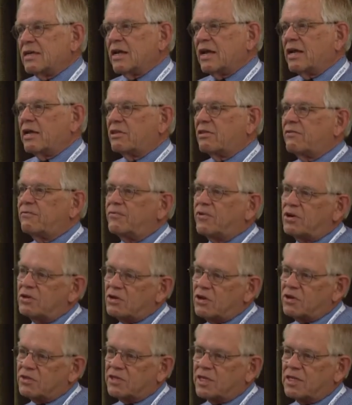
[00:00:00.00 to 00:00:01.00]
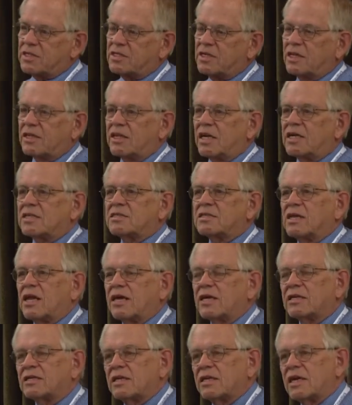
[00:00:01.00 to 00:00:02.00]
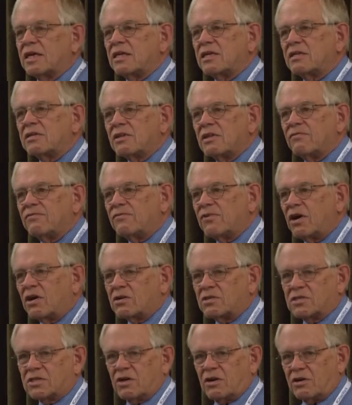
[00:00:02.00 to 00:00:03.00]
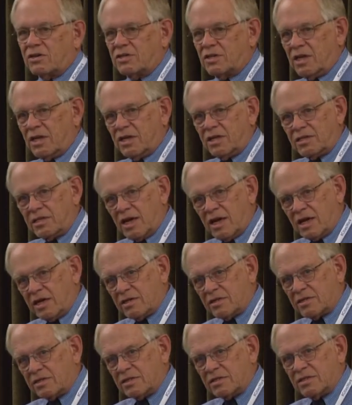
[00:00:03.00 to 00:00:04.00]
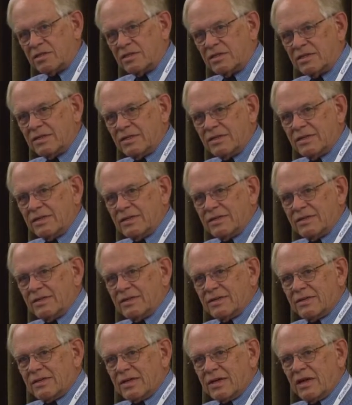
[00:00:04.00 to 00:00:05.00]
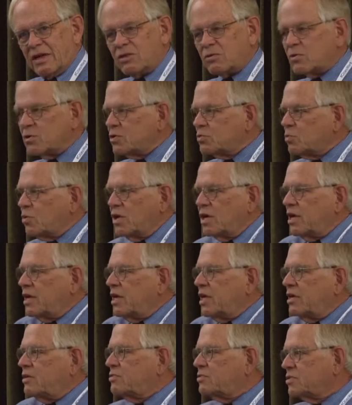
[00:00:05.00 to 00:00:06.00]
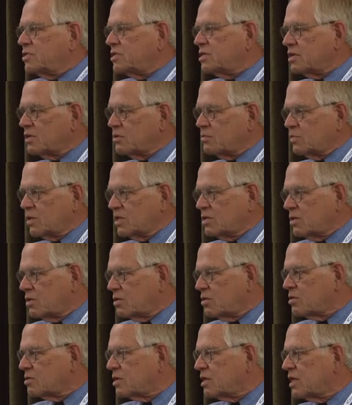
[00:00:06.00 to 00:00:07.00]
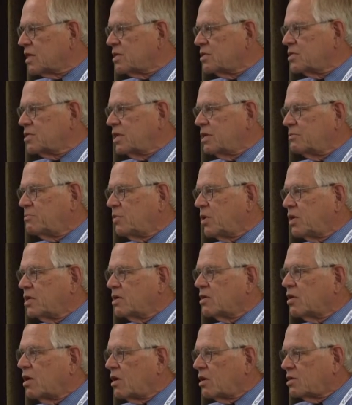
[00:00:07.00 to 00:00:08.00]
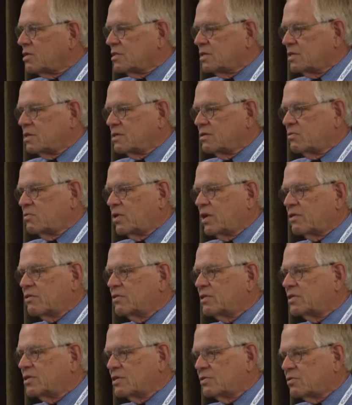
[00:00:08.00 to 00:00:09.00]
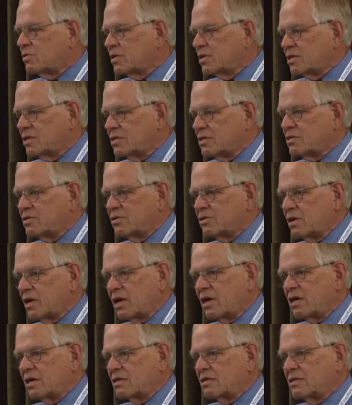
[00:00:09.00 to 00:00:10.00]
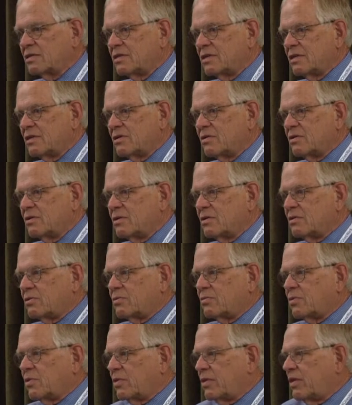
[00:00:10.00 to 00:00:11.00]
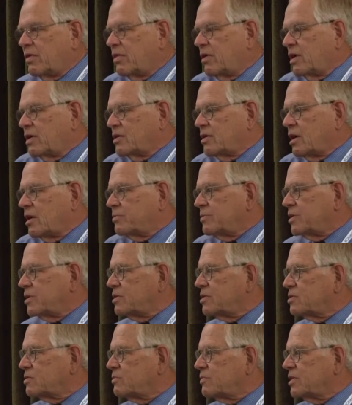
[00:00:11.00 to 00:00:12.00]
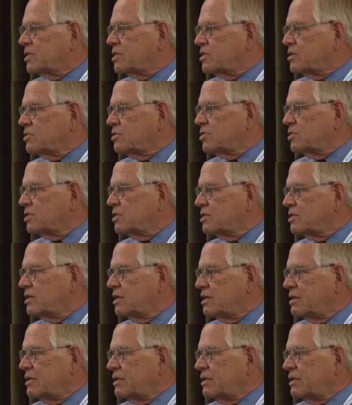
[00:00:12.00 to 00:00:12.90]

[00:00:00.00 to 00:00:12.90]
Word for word: And in the footnote, they said, that's like letting the fox guard the hen house. In other words, we're not interested in what the local legislative body calls it, whether it's an ordinance or not, whether they adopt it as a resolution.